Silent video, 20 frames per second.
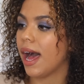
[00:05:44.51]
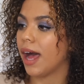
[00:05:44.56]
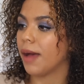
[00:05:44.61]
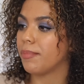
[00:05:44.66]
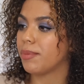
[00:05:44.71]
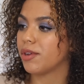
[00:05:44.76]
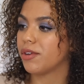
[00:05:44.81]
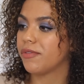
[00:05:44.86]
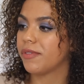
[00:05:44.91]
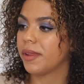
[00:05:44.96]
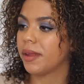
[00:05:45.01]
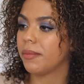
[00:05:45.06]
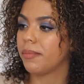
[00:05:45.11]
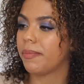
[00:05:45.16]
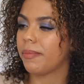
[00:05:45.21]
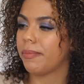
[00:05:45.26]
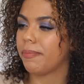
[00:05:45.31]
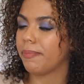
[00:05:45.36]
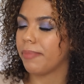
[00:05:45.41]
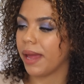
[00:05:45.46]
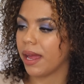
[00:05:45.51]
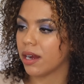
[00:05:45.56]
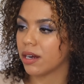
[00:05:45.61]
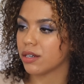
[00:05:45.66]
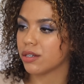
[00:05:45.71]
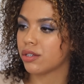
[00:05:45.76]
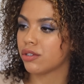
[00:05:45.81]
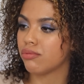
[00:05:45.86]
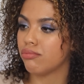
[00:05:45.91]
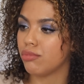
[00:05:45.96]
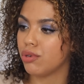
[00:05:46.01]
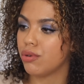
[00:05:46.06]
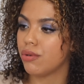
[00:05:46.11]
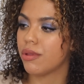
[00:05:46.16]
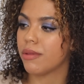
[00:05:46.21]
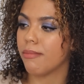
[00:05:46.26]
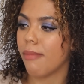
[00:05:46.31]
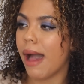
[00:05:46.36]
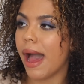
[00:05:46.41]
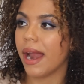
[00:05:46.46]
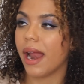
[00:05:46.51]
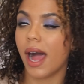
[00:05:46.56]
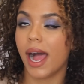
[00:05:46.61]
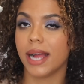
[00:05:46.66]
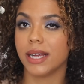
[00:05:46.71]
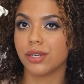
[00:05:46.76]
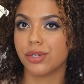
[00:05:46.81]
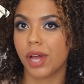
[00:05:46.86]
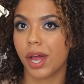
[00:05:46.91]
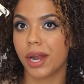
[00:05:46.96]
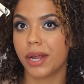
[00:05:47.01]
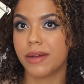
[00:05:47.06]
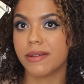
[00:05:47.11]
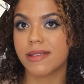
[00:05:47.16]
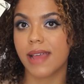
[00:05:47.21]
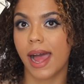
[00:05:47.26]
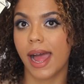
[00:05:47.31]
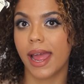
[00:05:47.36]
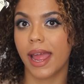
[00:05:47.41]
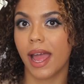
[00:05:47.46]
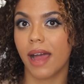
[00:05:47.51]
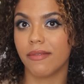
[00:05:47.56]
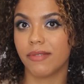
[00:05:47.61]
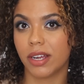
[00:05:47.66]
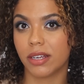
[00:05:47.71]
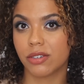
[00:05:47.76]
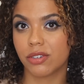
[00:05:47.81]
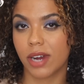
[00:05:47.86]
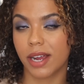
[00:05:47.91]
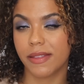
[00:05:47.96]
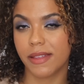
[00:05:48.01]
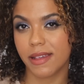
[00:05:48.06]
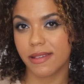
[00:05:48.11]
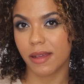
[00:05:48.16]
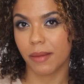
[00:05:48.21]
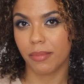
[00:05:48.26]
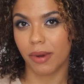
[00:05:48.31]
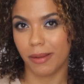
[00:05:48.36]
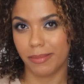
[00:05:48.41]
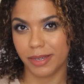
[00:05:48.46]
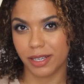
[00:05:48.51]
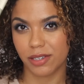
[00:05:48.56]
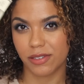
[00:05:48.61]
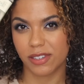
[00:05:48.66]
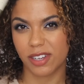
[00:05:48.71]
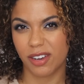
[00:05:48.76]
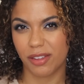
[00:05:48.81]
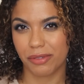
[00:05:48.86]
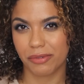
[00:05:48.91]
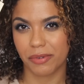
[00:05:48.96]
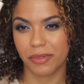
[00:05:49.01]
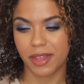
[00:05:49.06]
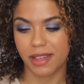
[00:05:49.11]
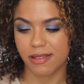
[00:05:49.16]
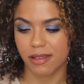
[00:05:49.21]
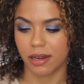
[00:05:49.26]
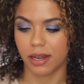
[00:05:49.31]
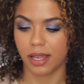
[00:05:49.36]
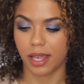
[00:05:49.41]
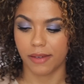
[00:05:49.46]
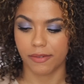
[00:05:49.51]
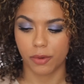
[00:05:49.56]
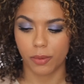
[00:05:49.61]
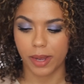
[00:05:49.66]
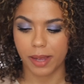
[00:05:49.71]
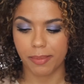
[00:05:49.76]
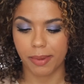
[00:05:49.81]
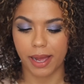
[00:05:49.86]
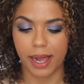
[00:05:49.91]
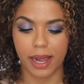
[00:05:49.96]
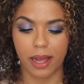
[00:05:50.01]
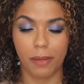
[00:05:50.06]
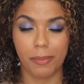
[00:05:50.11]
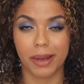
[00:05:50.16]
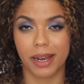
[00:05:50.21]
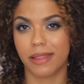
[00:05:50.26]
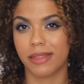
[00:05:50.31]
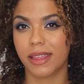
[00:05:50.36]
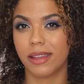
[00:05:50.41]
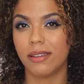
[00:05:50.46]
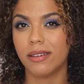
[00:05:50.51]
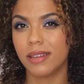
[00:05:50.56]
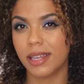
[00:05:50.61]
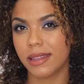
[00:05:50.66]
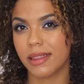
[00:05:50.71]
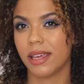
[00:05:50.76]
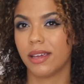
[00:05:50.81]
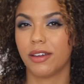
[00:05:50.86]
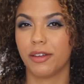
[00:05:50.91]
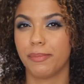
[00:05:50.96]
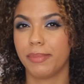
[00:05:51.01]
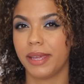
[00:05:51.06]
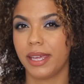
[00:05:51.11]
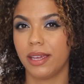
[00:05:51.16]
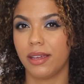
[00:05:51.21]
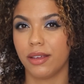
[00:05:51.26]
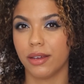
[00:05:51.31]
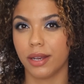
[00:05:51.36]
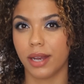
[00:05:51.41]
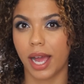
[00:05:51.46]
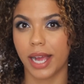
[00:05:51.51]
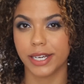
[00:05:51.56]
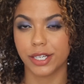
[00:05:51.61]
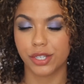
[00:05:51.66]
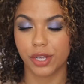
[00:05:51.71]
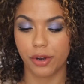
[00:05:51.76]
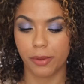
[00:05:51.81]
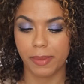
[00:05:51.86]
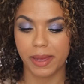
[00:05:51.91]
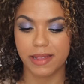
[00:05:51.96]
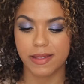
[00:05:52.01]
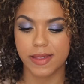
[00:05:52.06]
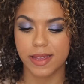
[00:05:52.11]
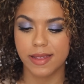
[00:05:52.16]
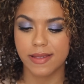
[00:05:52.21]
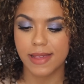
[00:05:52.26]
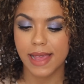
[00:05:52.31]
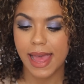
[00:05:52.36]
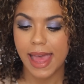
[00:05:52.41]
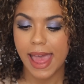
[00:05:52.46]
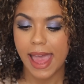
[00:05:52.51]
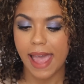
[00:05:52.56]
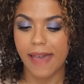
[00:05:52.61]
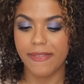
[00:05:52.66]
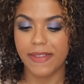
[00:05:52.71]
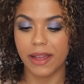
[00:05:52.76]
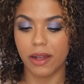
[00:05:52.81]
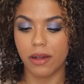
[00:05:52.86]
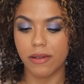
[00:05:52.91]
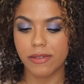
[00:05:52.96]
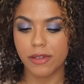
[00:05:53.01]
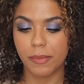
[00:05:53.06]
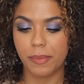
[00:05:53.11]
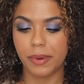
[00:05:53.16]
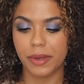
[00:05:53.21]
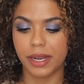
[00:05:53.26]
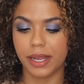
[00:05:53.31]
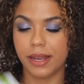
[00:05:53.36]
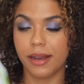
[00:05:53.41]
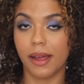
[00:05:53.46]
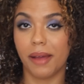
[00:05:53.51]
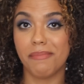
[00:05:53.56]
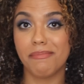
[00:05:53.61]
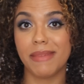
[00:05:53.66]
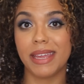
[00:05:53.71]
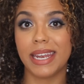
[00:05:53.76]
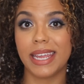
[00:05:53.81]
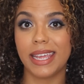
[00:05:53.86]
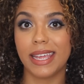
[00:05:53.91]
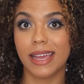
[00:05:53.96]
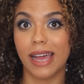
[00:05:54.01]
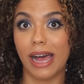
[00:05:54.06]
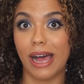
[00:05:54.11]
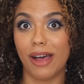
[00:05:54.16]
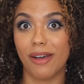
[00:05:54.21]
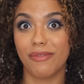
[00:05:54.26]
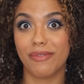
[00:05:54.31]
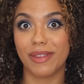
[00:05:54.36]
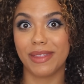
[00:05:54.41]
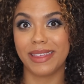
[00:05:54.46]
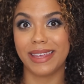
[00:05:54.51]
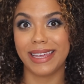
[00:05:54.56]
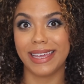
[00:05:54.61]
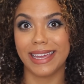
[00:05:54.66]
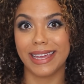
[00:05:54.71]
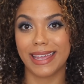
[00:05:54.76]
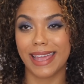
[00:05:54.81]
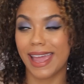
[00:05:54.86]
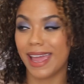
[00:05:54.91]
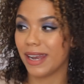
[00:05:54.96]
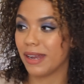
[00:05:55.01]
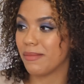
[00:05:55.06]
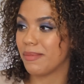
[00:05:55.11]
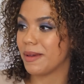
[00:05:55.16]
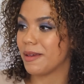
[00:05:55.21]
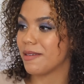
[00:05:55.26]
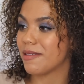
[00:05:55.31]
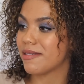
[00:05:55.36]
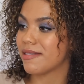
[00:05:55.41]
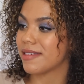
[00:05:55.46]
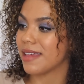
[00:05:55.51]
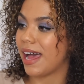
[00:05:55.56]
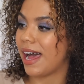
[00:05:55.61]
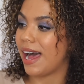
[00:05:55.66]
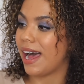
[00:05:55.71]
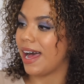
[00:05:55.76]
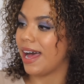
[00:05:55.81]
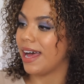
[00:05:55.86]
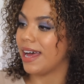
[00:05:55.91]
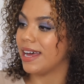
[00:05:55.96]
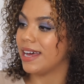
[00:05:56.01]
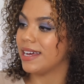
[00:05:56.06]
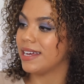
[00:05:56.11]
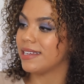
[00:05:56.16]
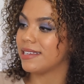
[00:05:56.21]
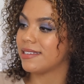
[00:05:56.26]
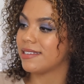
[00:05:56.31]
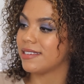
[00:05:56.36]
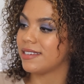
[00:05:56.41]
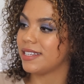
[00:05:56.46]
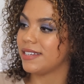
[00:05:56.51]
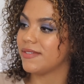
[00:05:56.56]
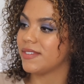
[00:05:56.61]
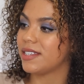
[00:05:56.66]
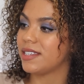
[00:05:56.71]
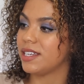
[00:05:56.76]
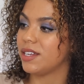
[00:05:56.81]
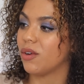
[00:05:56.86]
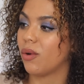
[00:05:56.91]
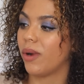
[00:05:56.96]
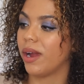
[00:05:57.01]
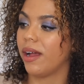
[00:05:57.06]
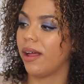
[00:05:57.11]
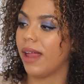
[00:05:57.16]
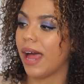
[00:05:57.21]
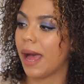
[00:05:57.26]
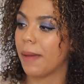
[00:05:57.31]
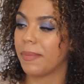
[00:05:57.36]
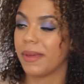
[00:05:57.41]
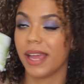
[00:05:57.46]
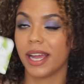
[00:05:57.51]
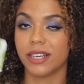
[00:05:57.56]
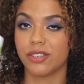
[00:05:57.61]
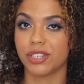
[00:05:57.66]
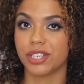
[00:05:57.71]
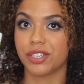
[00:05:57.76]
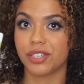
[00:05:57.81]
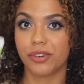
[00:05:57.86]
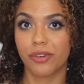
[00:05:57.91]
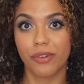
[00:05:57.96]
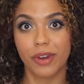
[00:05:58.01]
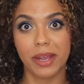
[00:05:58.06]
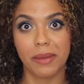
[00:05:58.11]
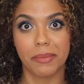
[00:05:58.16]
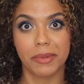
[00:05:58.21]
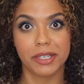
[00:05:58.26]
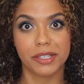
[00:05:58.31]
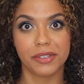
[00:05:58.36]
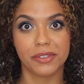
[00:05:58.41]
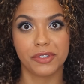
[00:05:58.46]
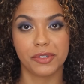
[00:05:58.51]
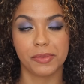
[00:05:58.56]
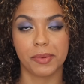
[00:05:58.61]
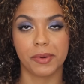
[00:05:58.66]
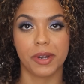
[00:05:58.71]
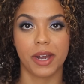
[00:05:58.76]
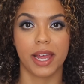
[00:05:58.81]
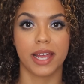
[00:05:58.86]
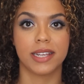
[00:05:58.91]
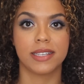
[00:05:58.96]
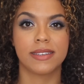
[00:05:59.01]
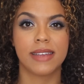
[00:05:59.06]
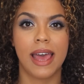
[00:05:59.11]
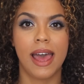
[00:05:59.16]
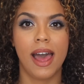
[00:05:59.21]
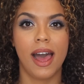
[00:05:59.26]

uh, beautifully Bare Smooth Matte Eyeshadows. I have not tried these. I'm probably just going to throw these in a giveaway pile, but they look like they could be good eyeshadow bases. And they also put in a mini of the Cannabis uh, Sativa Seed Oil Happy Hydration Cream, which is super nice.